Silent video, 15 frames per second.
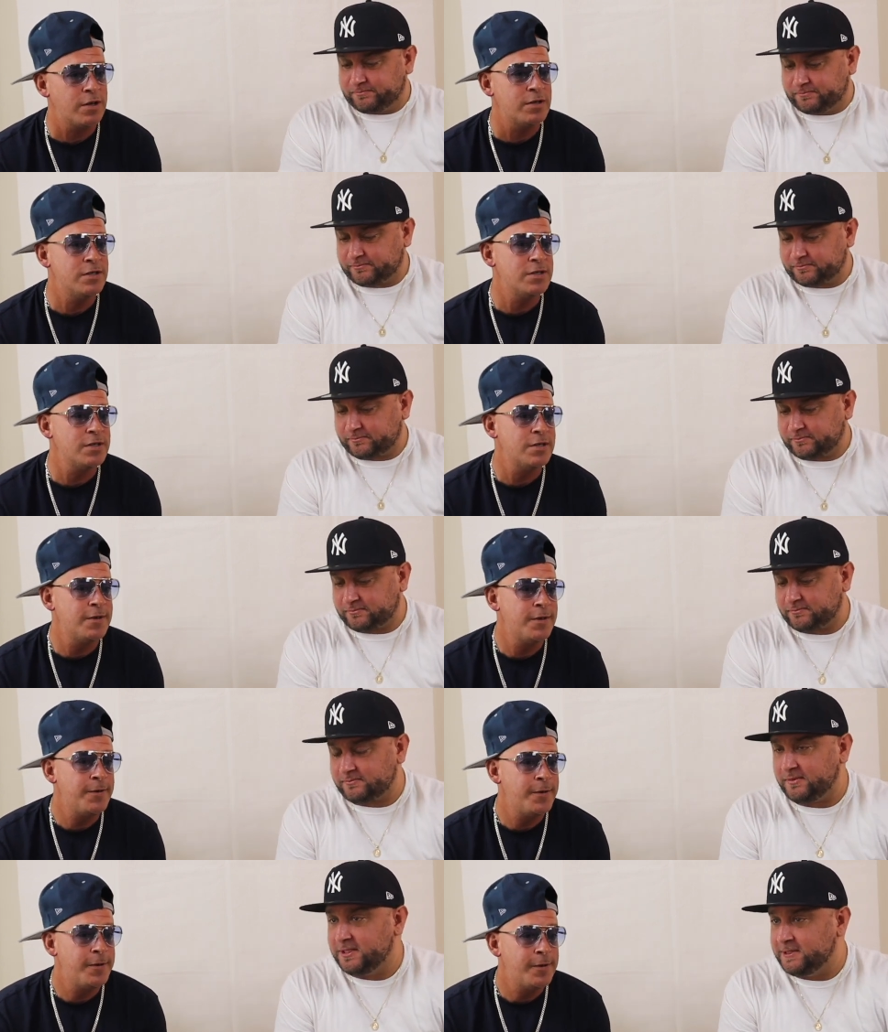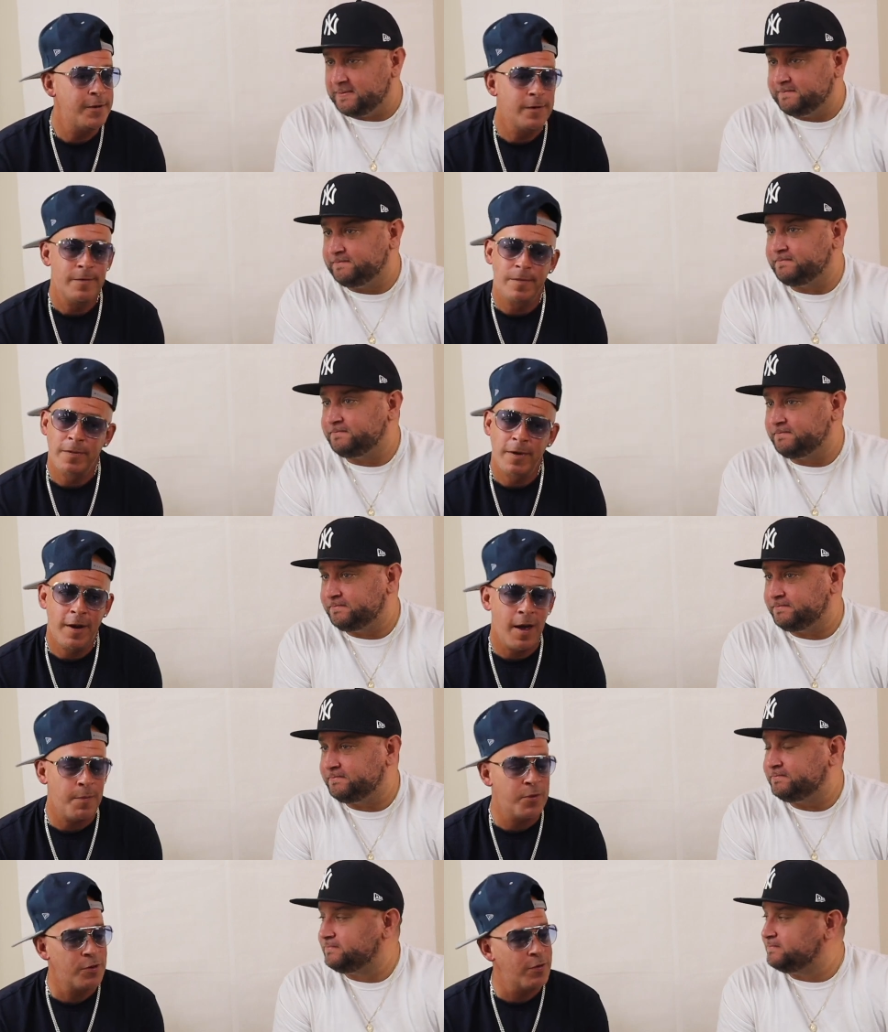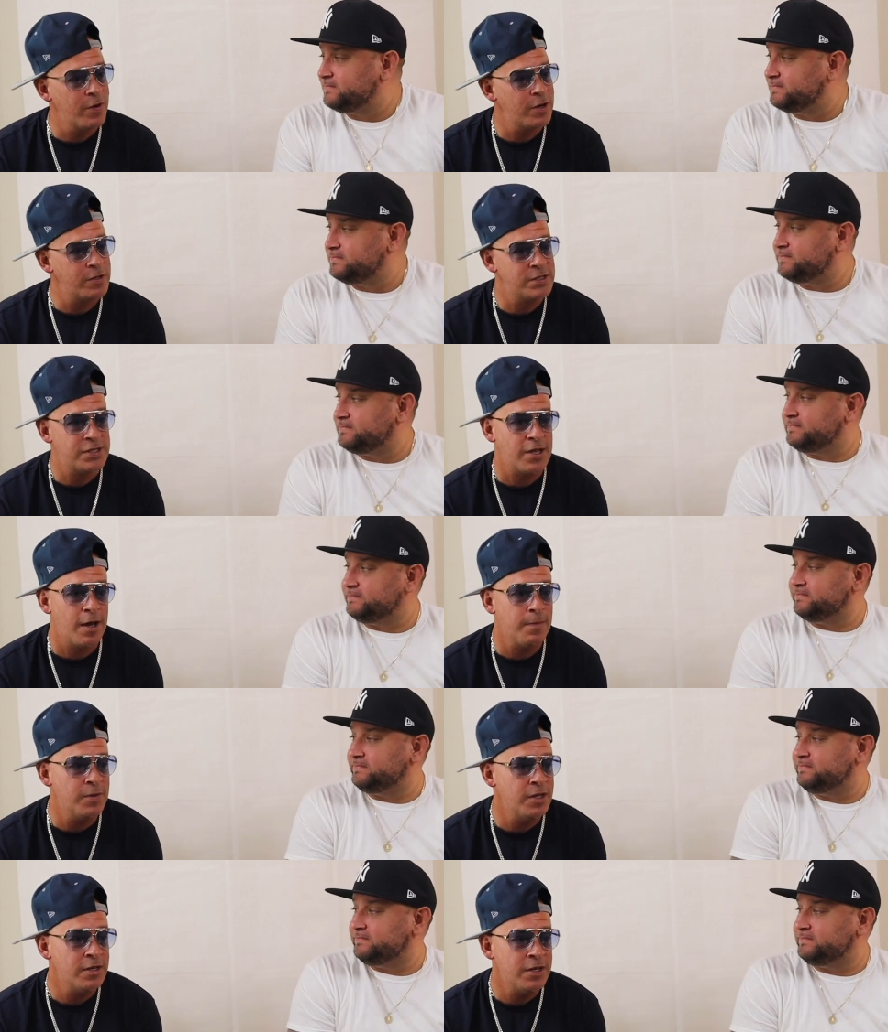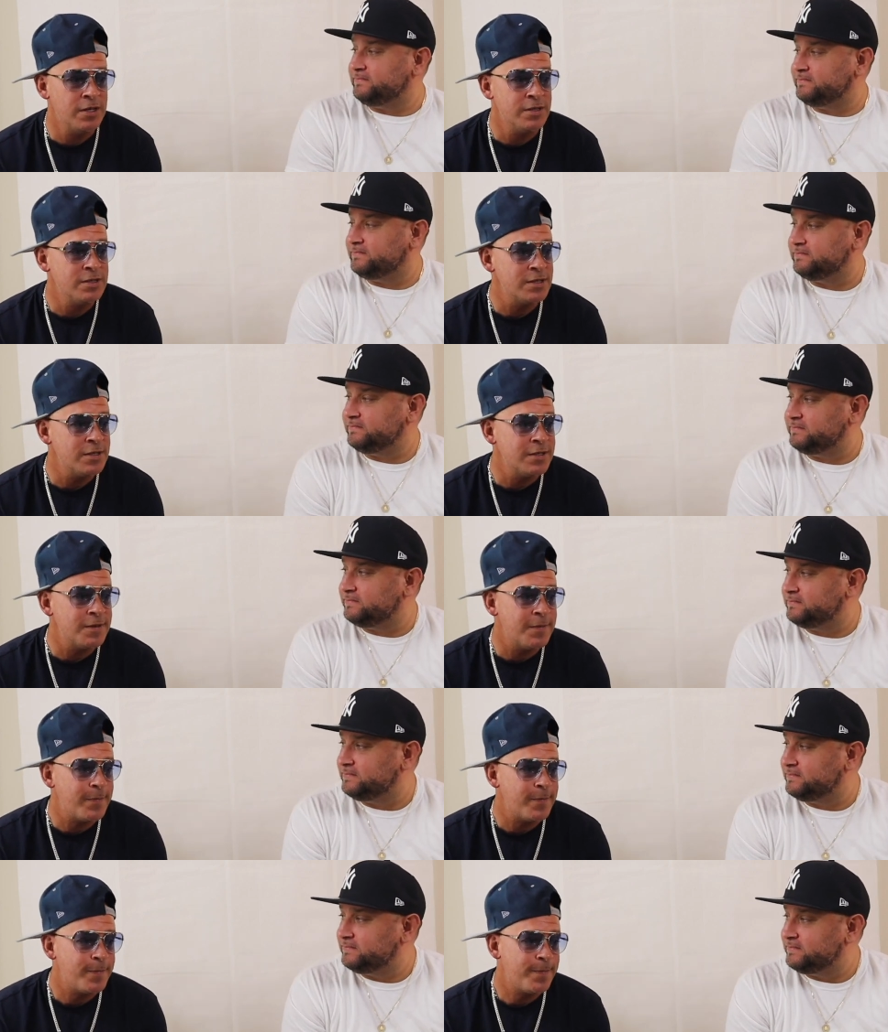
Speaker 1: Records. Capitol Records signed me in an instant.